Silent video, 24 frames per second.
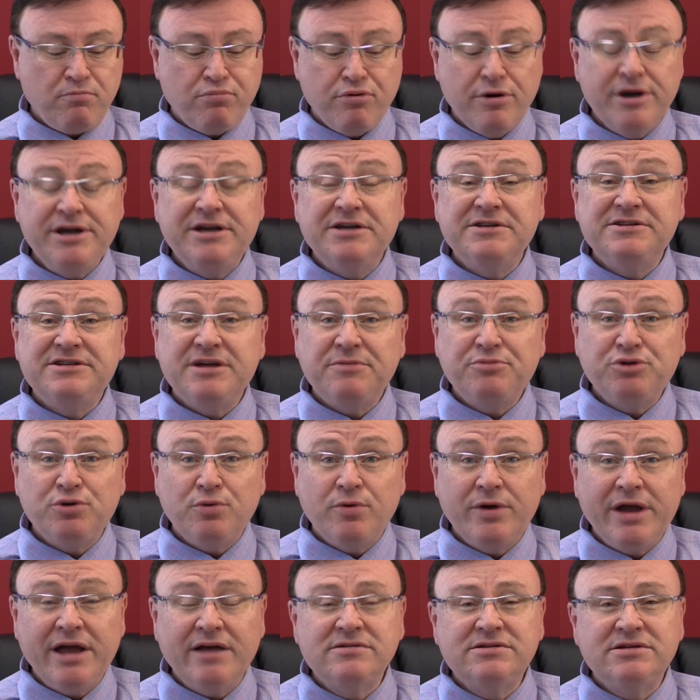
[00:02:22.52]

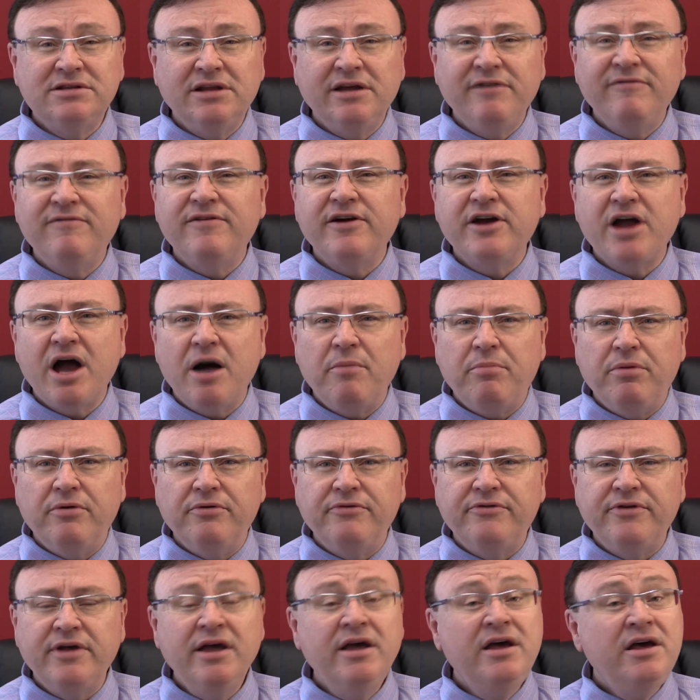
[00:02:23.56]
preconceptual counselling for
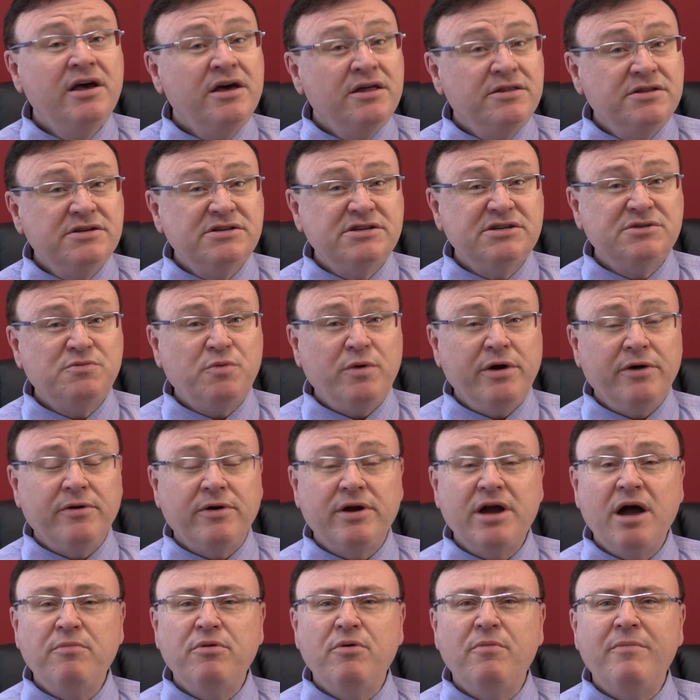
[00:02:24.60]
couples. This is where a
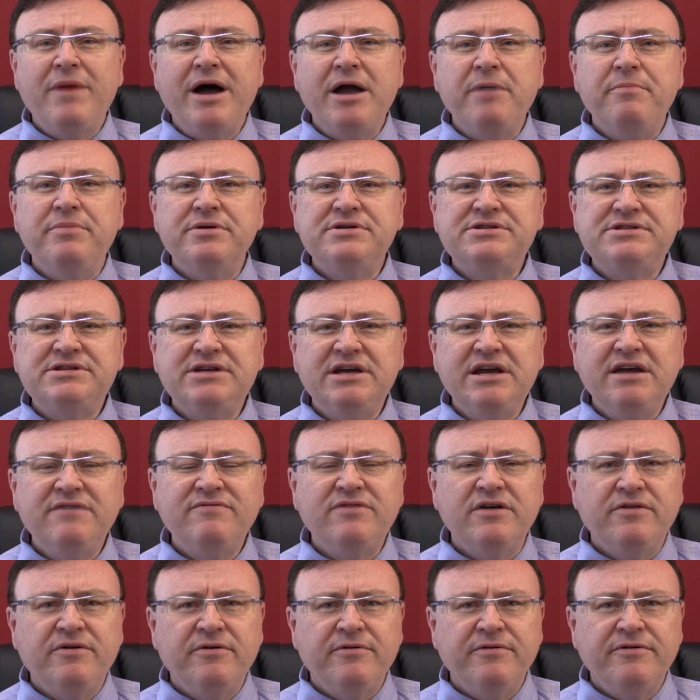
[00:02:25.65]
couple may perceive
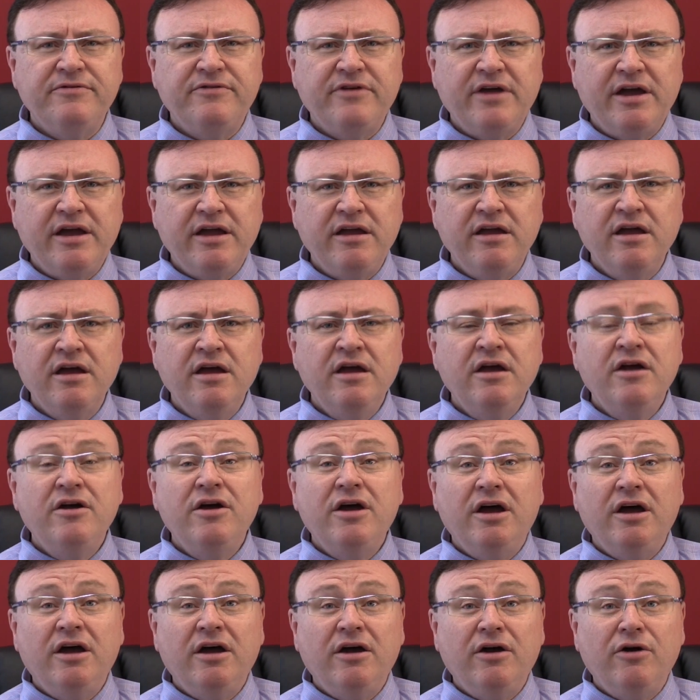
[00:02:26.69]
that there is a
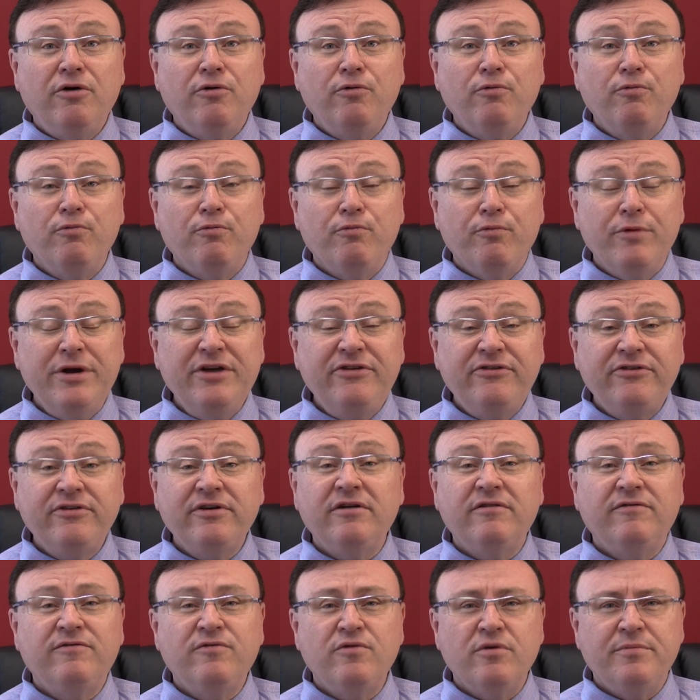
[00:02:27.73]
risk
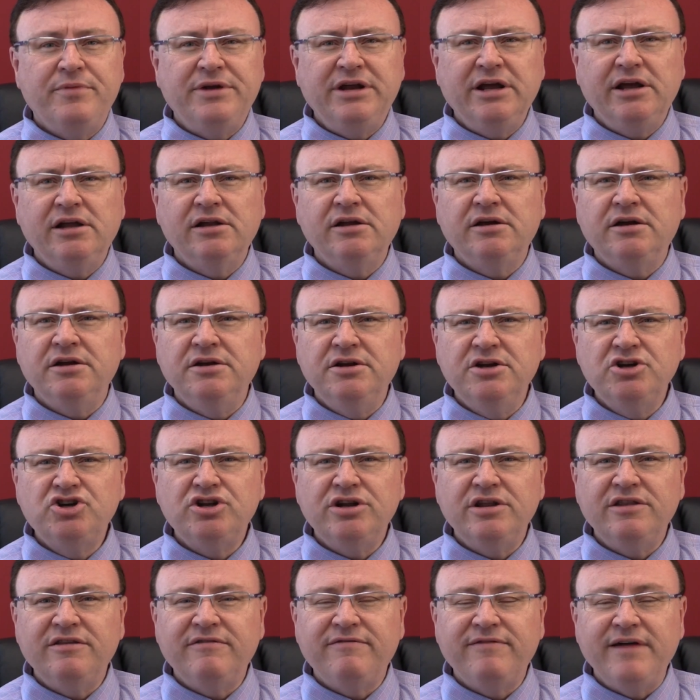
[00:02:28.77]
for a particular
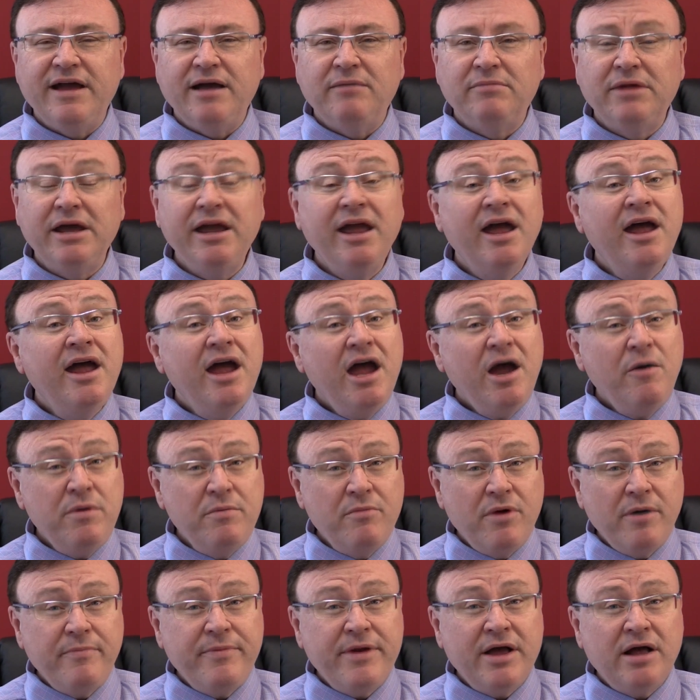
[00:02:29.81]
condition in the family, and we
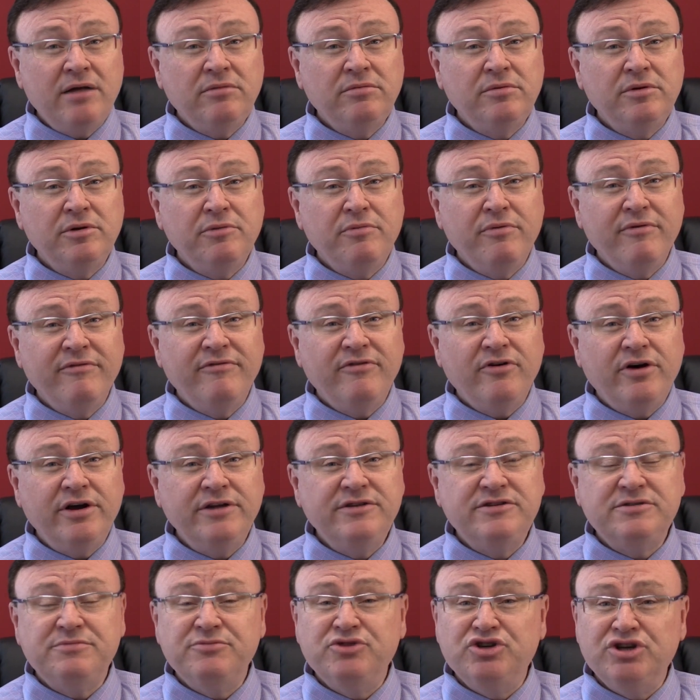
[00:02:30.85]
might be able to
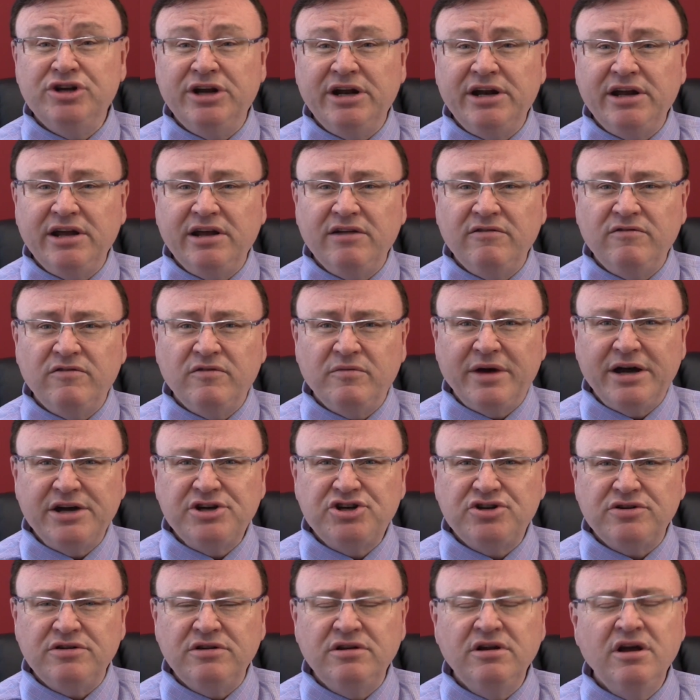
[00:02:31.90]
provide some genetic
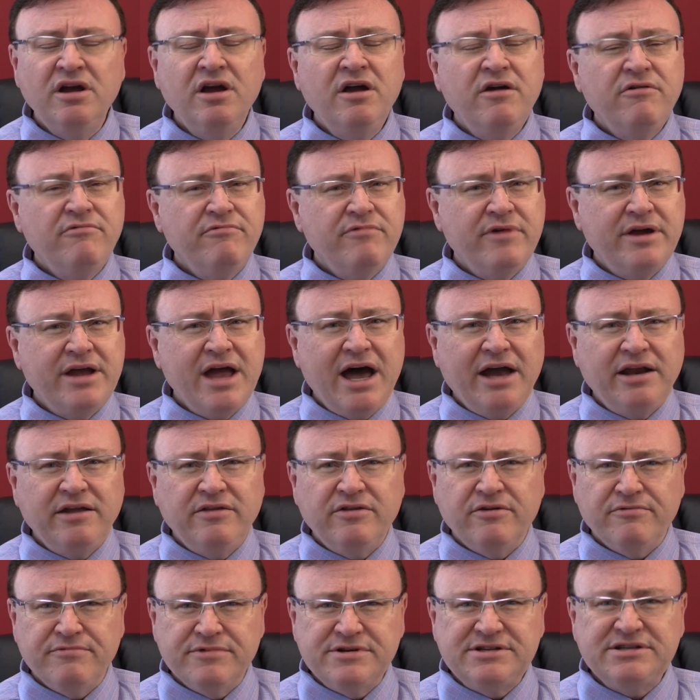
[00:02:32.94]
information regarding
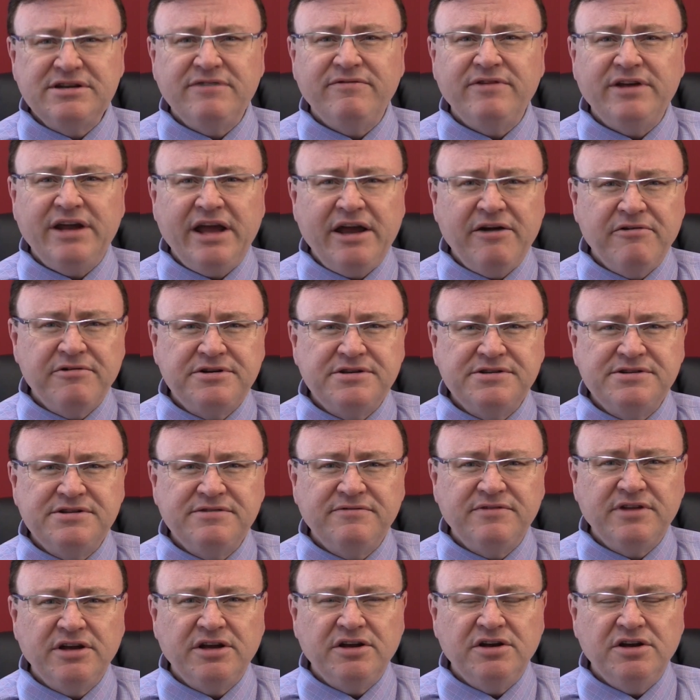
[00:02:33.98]
the risk of inheritance
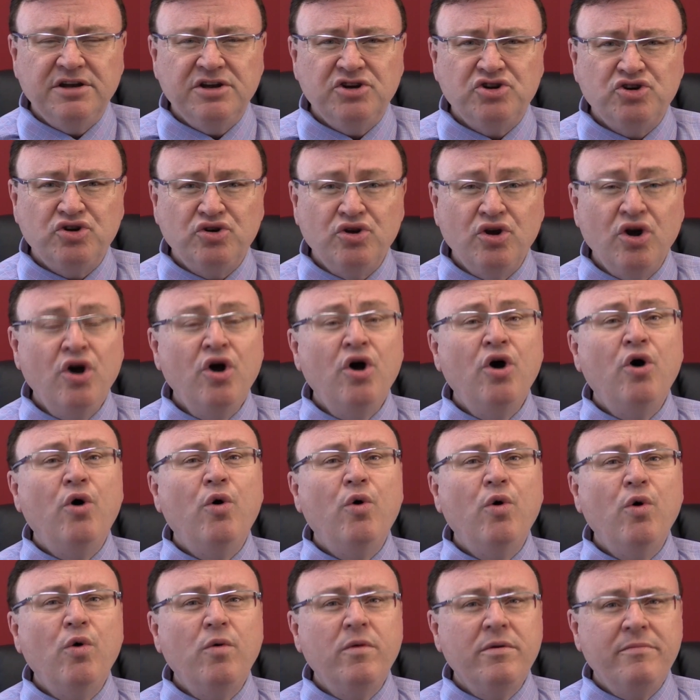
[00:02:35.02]
of the condition,
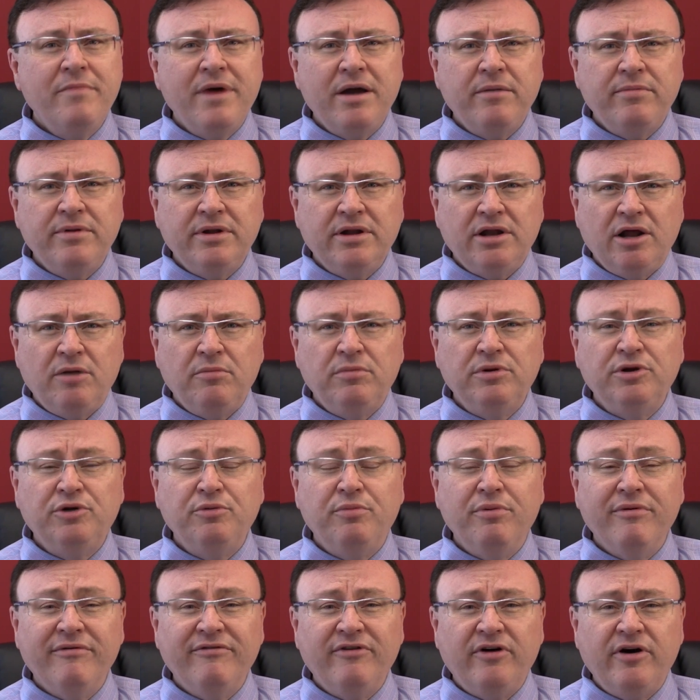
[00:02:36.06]
or we may be able to
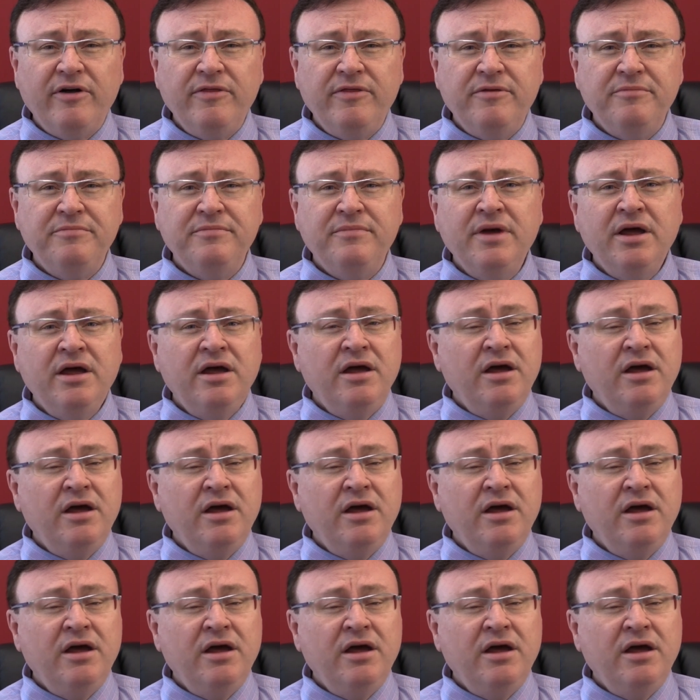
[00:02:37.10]
provide them